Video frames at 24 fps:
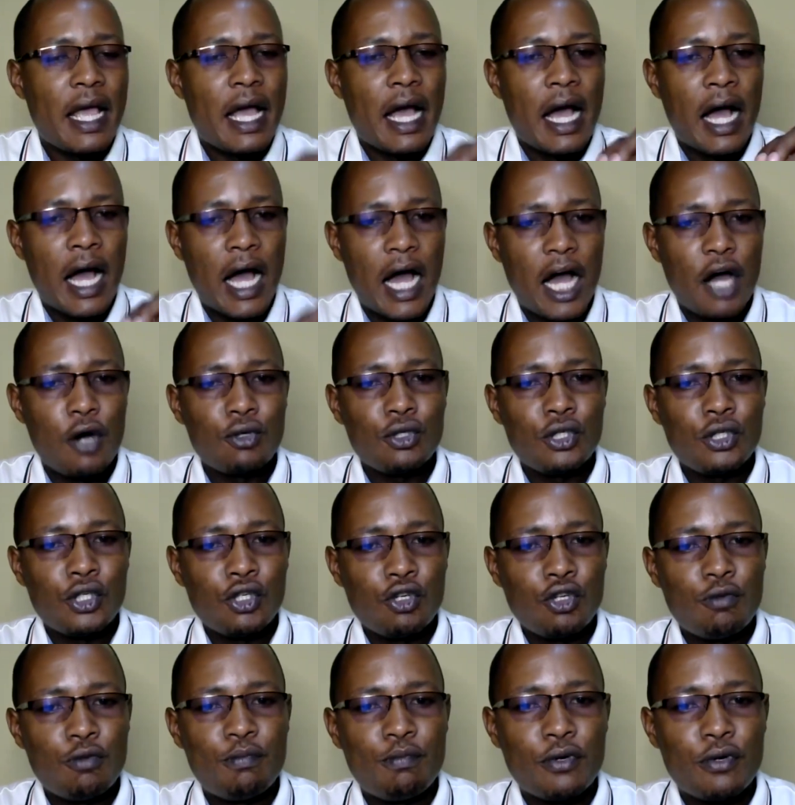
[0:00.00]
How do
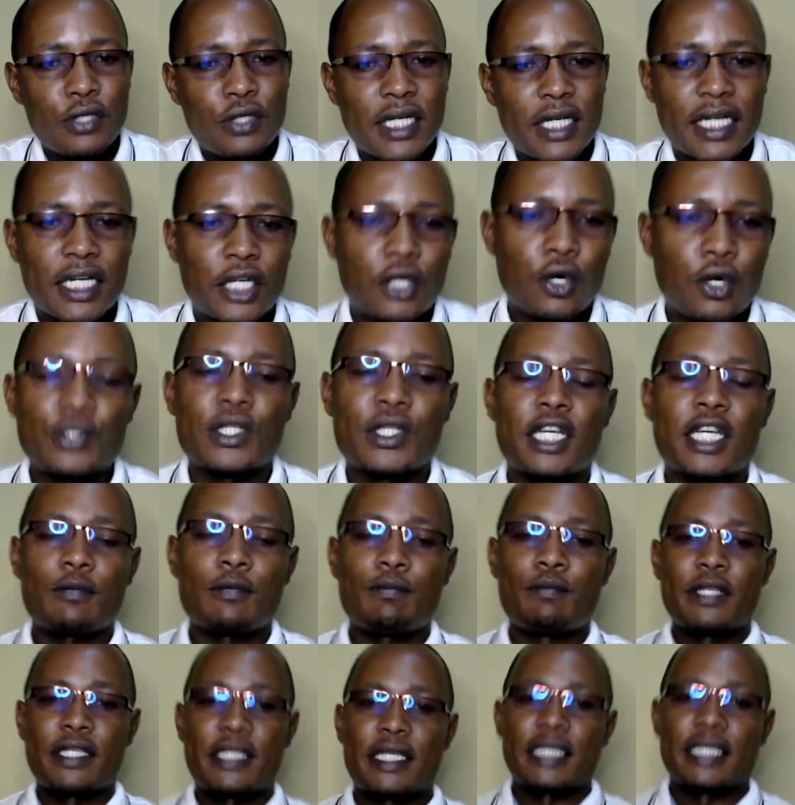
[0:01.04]
you put across
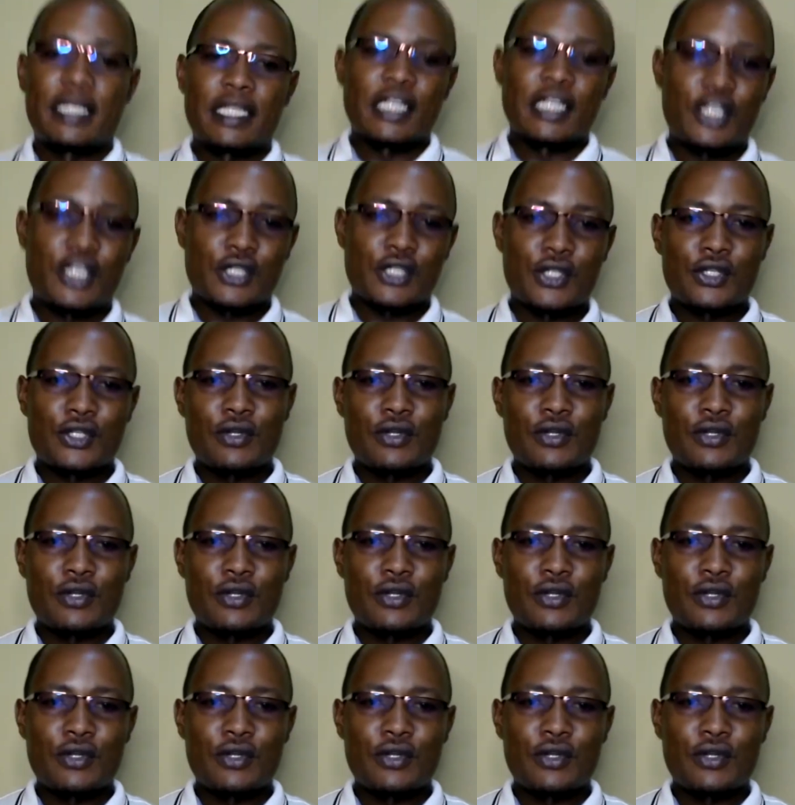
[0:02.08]
that presentation?